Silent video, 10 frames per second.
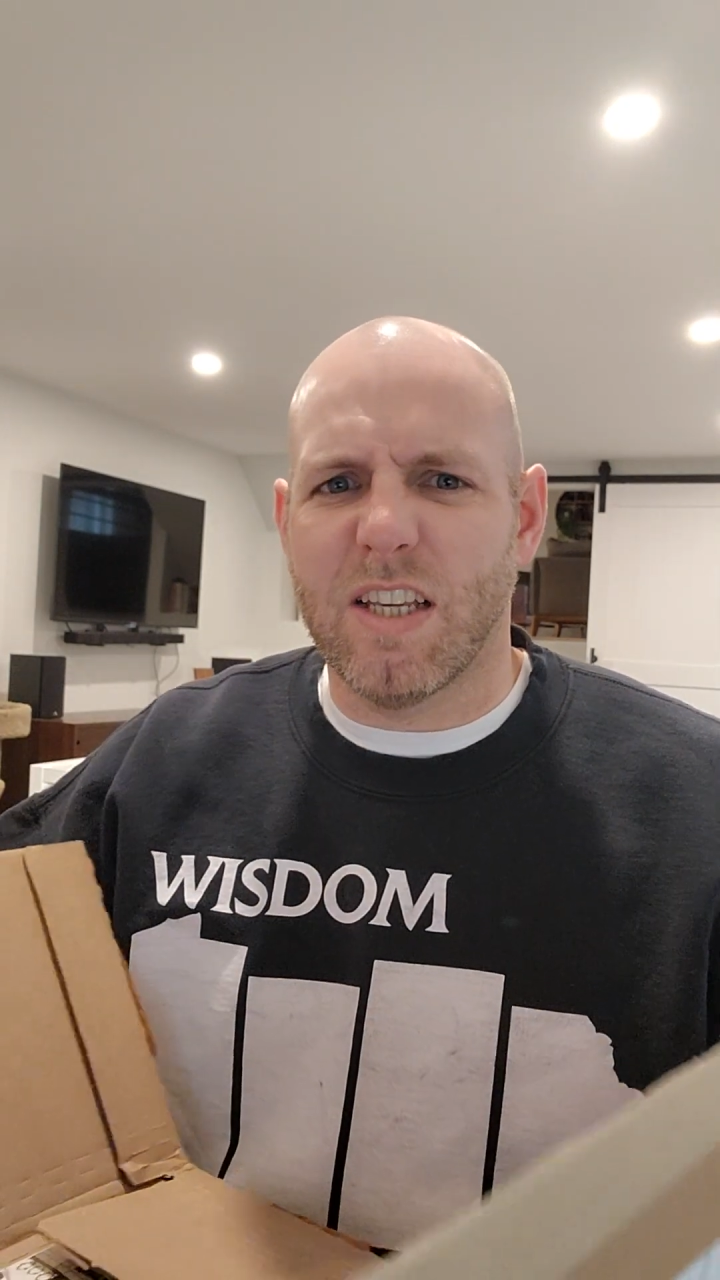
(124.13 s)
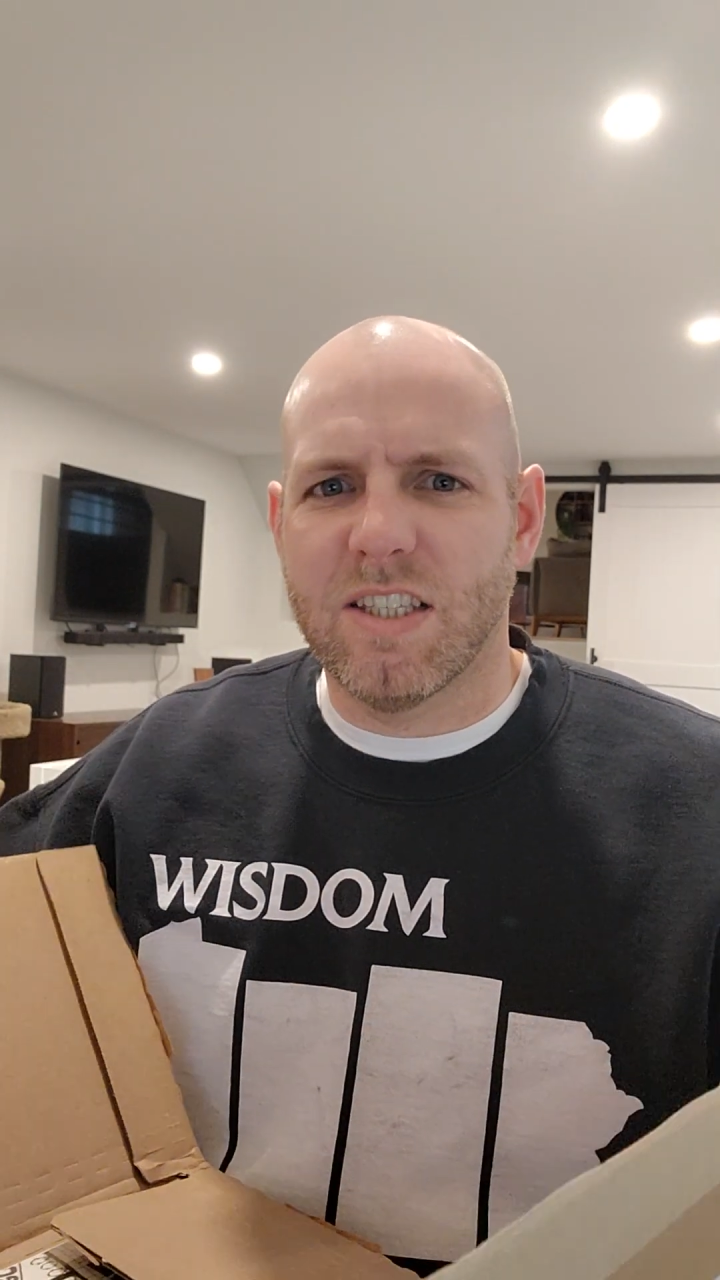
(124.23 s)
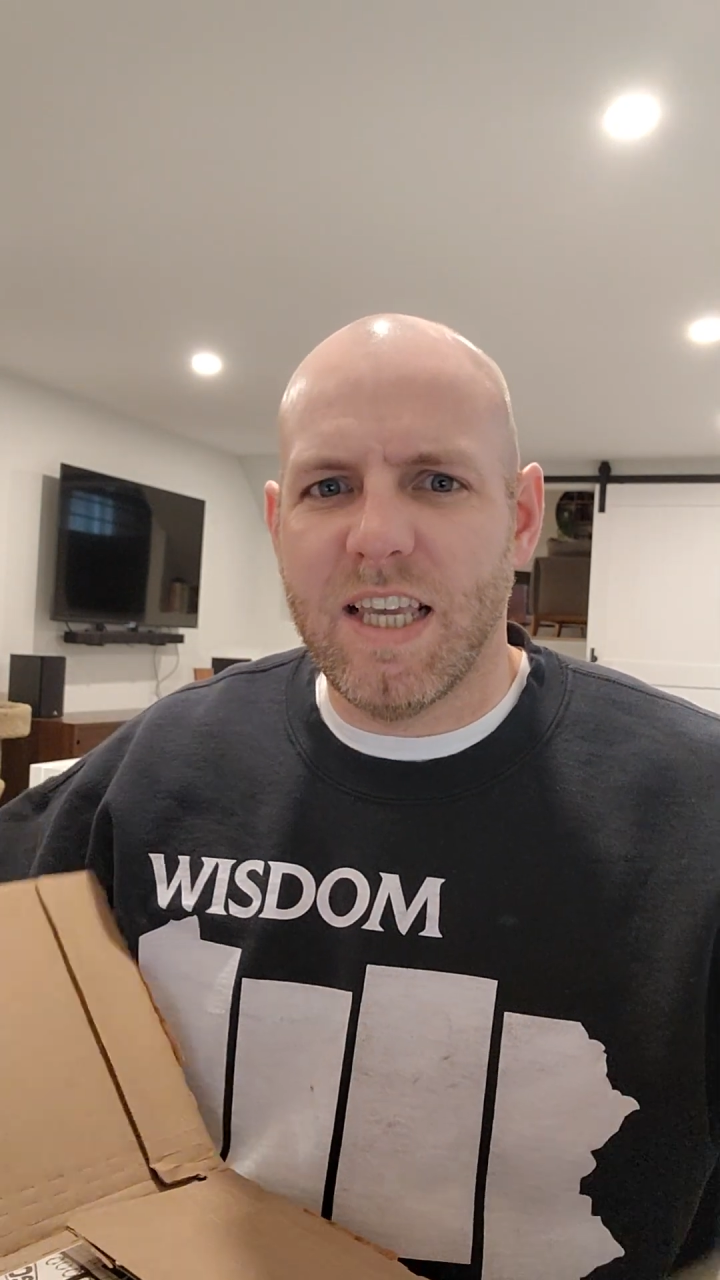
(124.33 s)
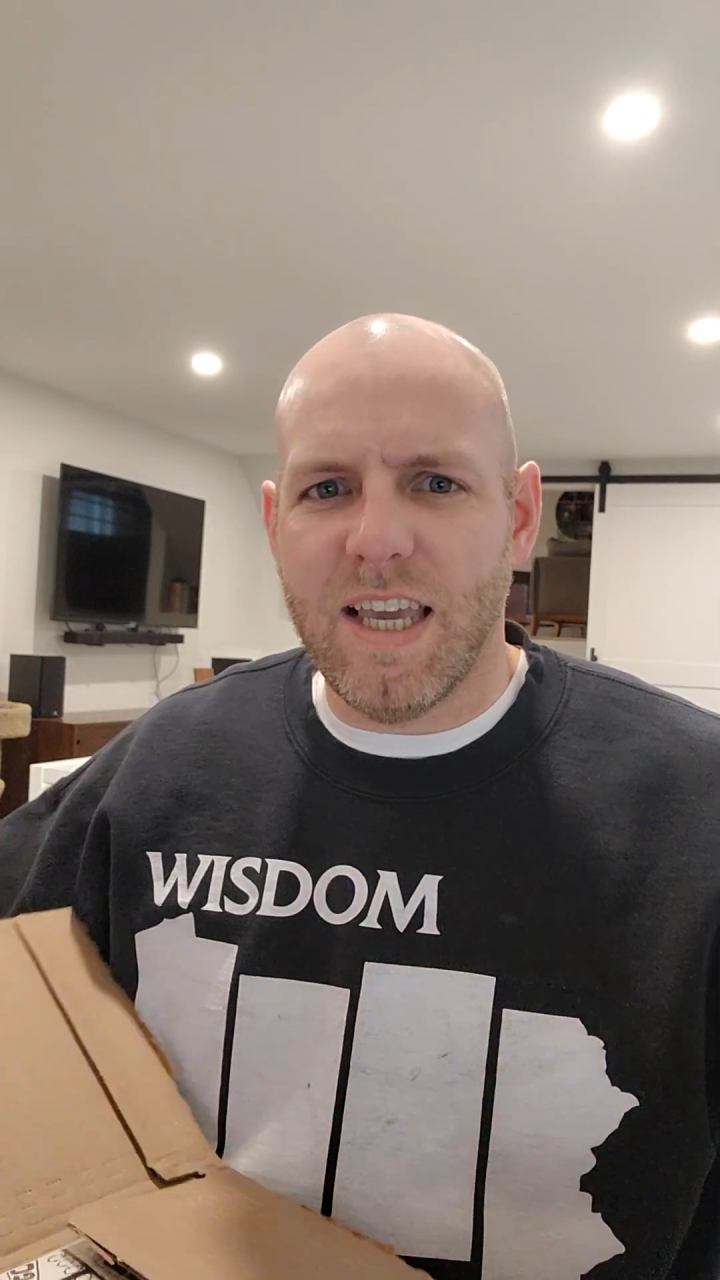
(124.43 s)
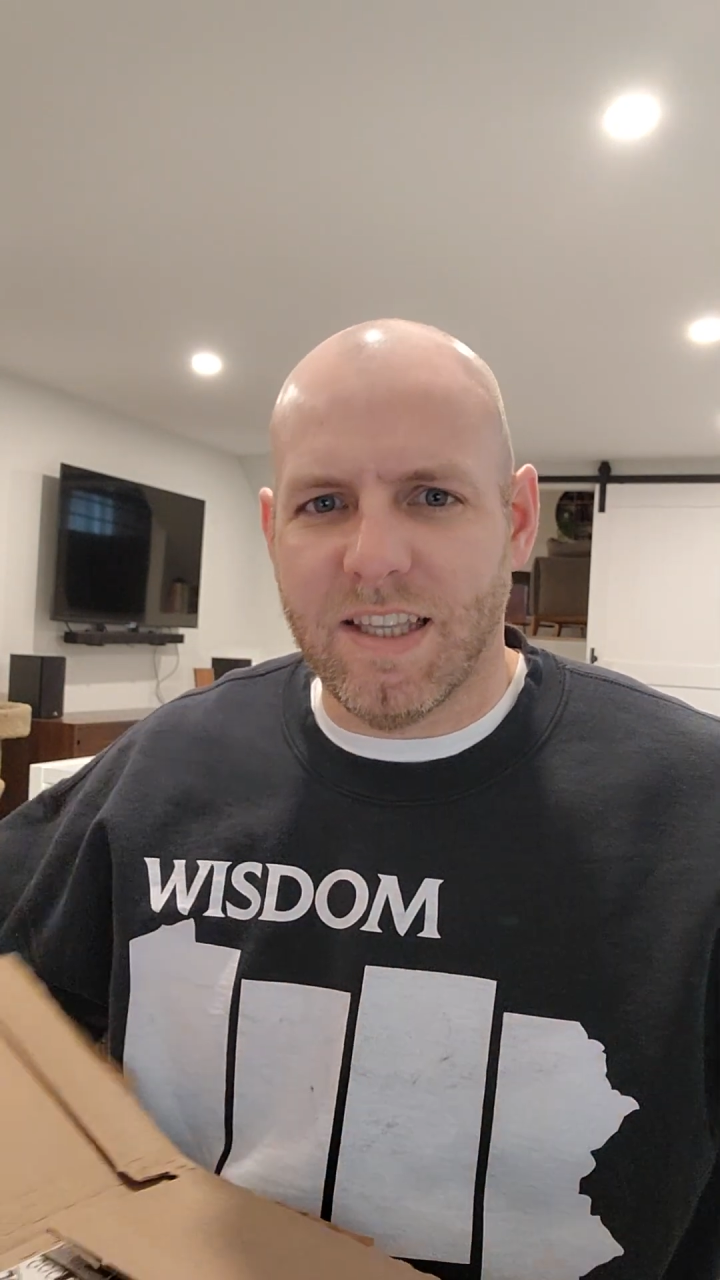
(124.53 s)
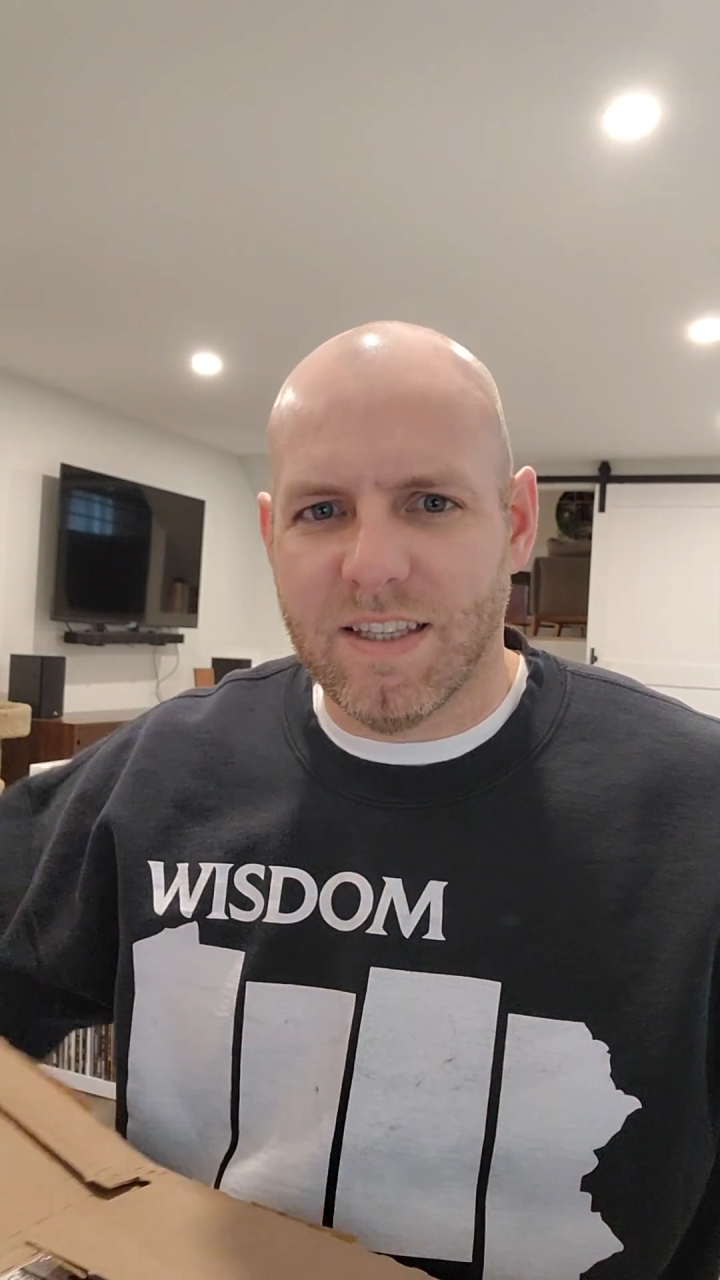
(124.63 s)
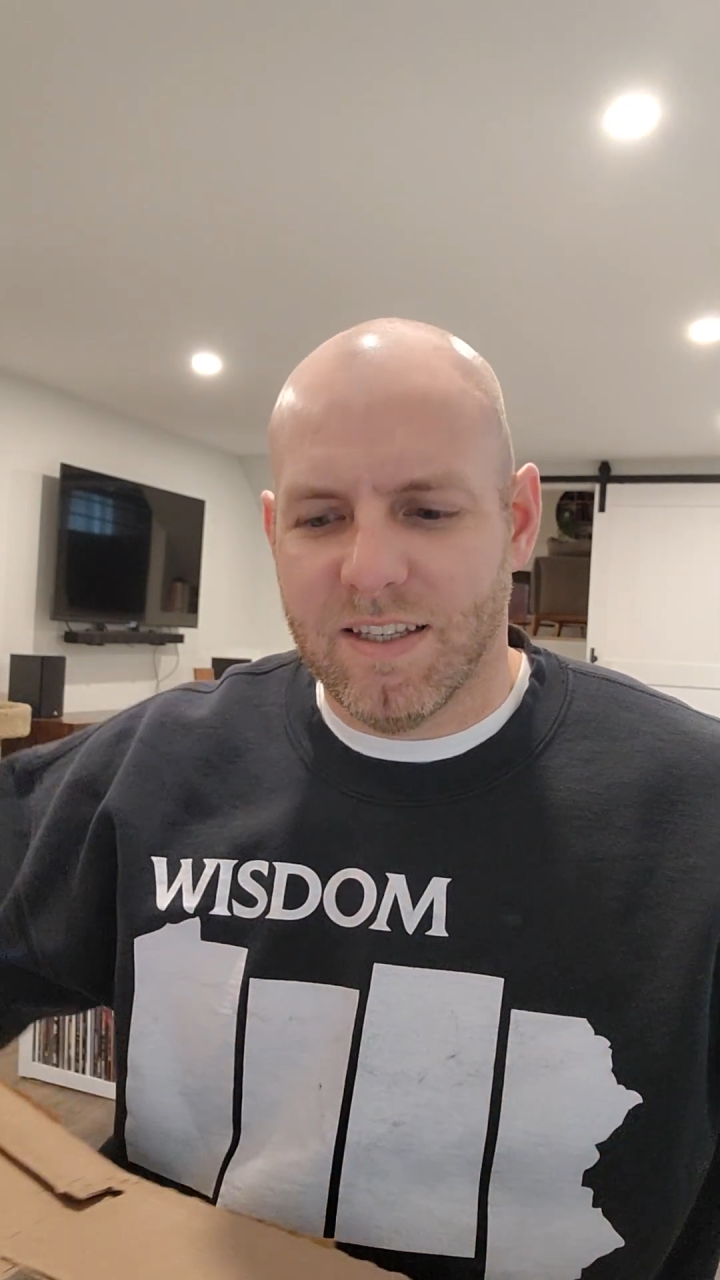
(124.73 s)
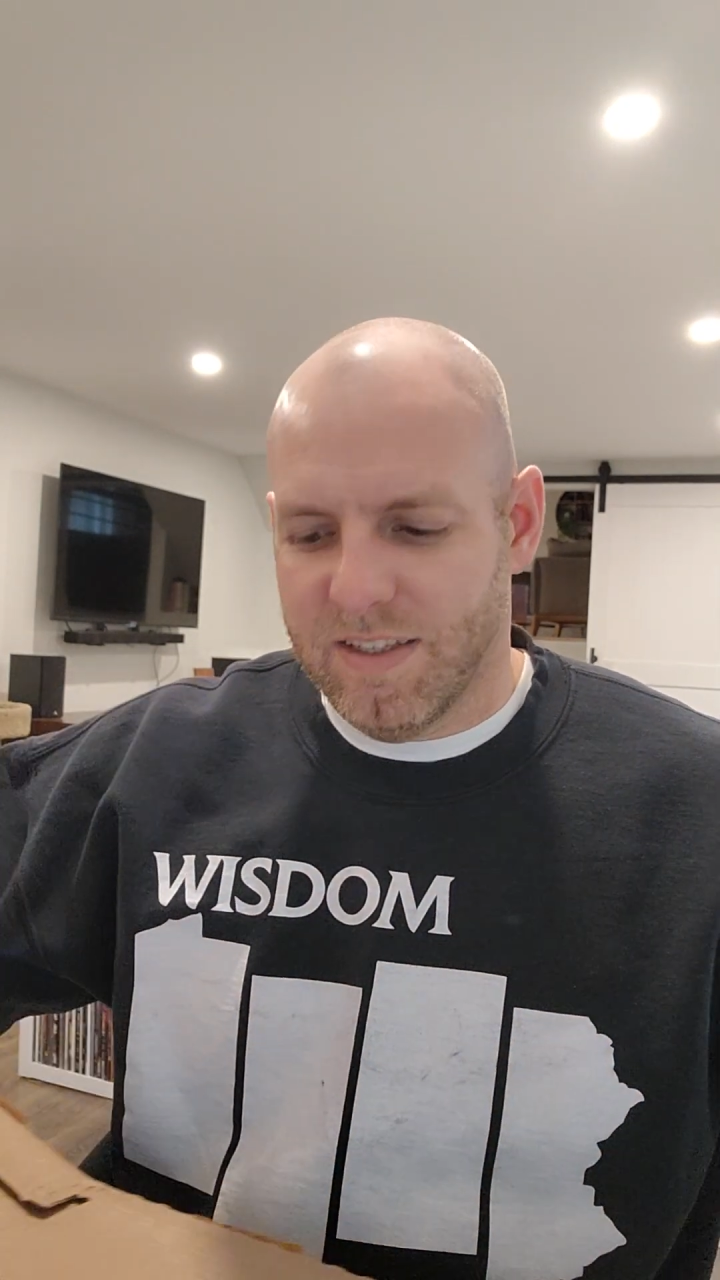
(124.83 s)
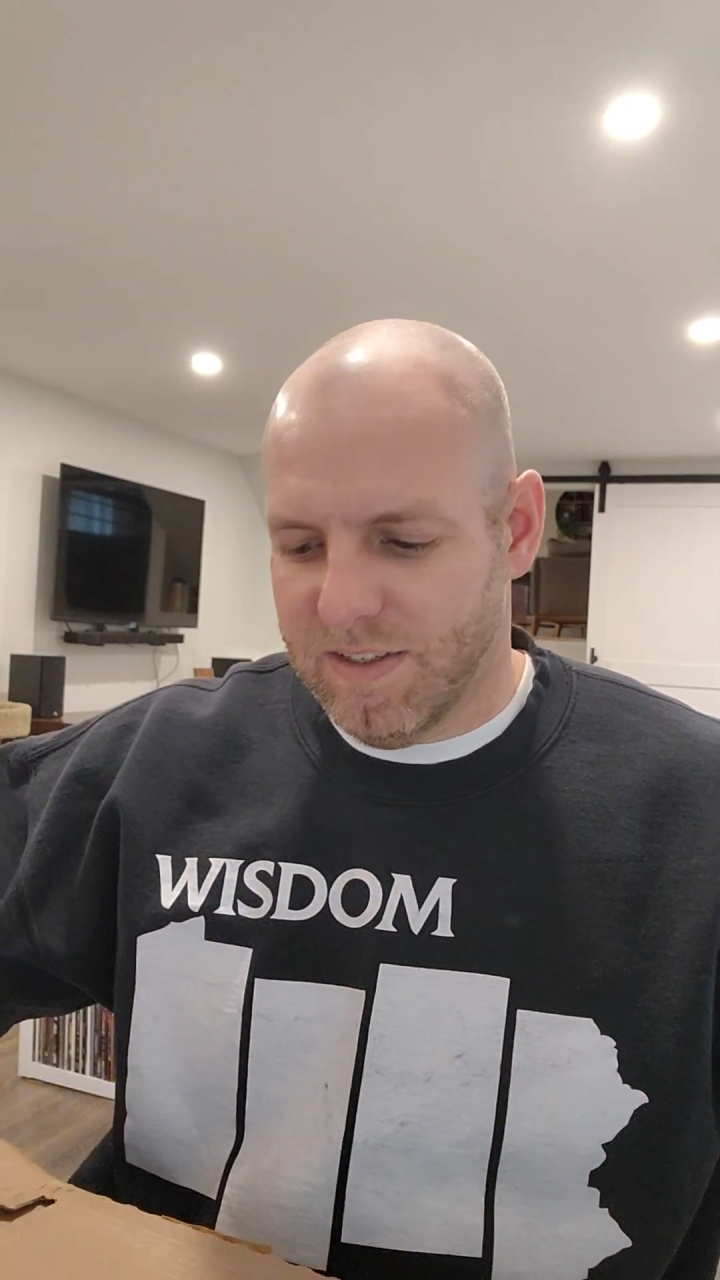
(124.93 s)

see it.